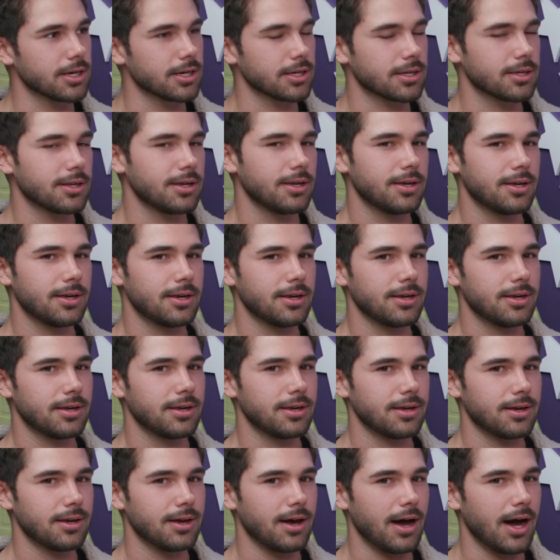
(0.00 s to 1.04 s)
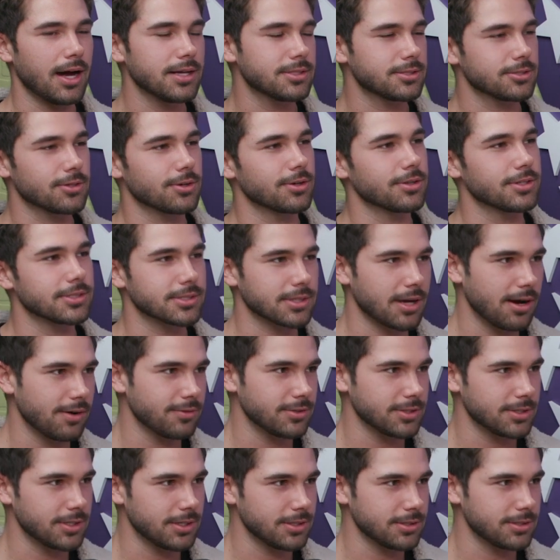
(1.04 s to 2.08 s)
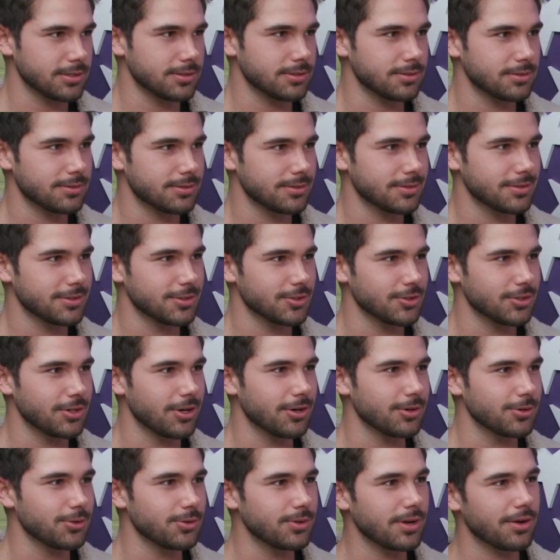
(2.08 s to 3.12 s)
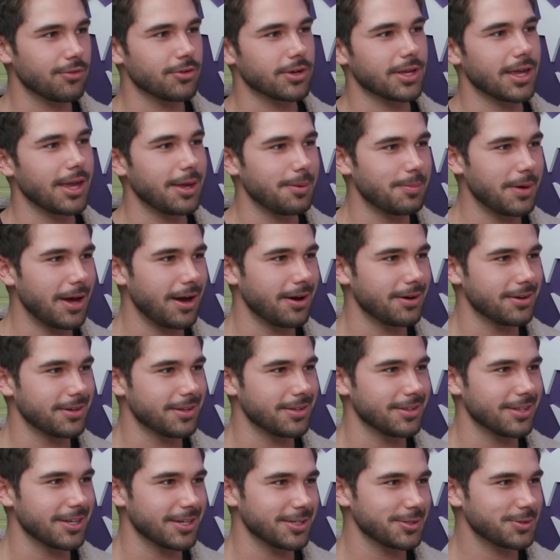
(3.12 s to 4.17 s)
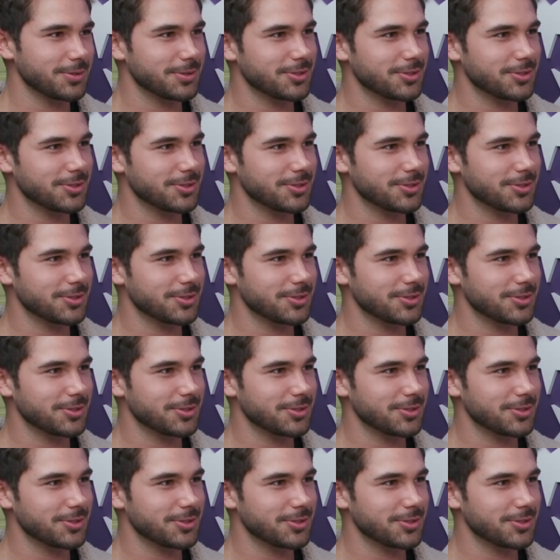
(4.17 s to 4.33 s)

like, I started this conversation you know, you never came out and like